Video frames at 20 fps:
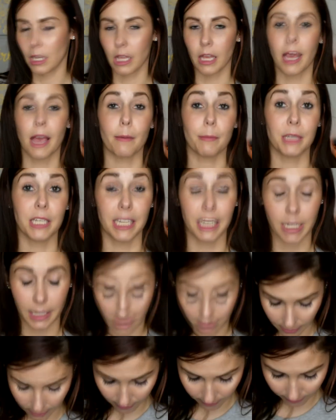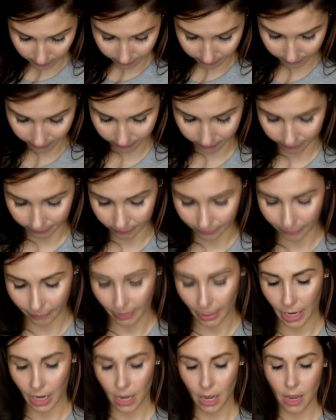I'm an idiot.
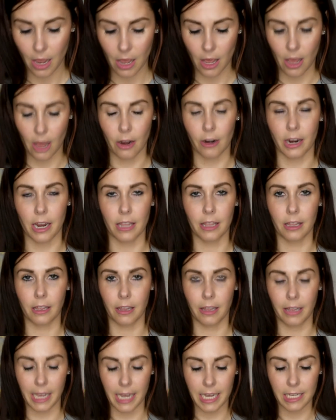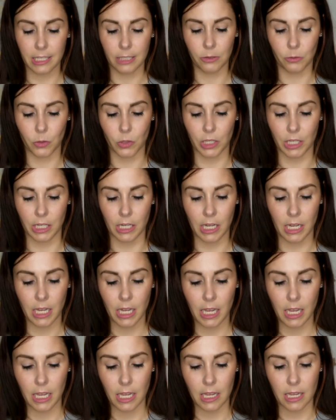Alright, the last one
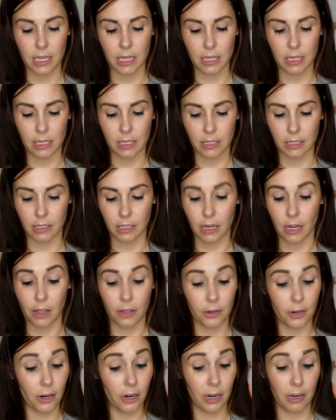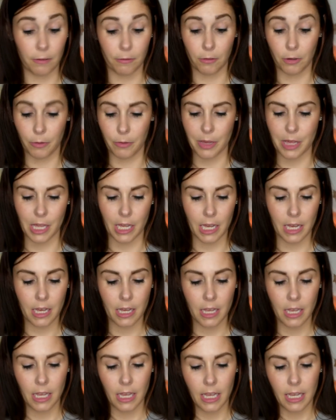is another great
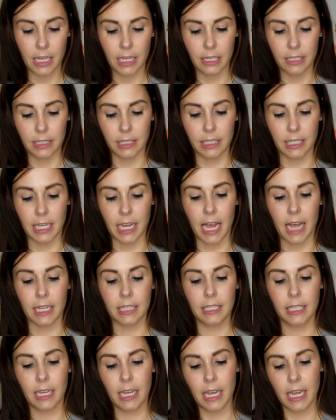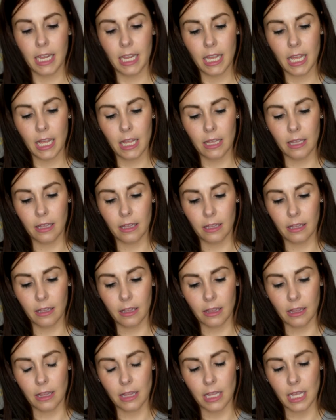formula. Ciate
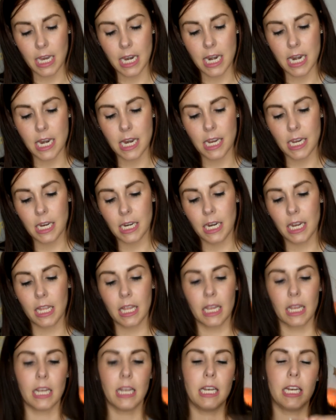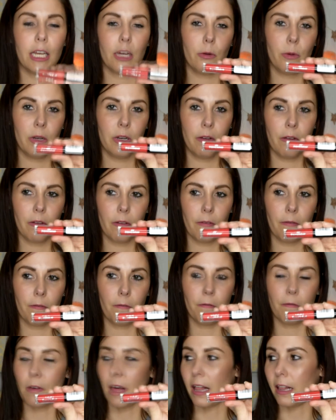London Liquid
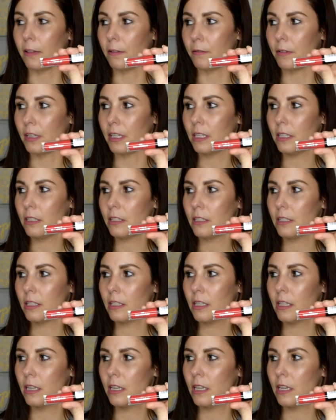Velvet.